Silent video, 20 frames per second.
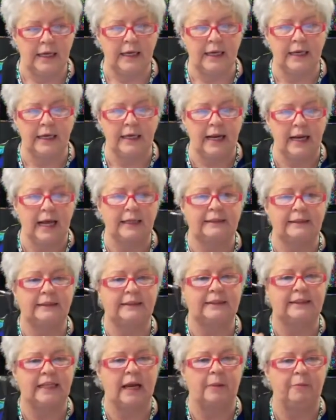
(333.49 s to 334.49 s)
it has a
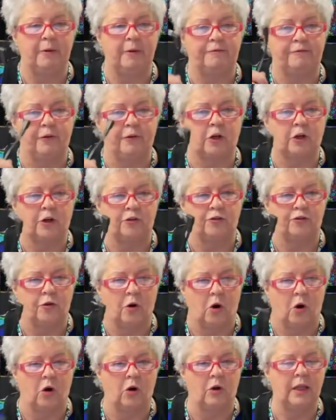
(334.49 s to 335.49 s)
separate foot
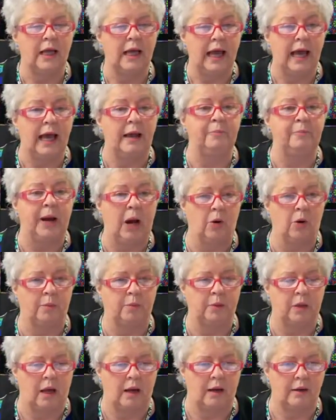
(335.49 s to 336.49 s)
control and power
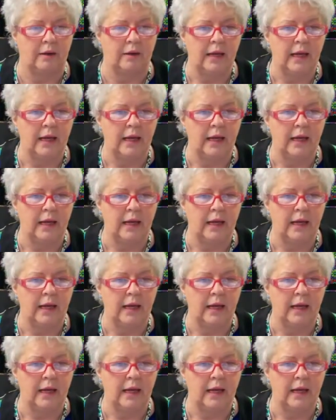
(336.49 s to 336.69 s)
plug.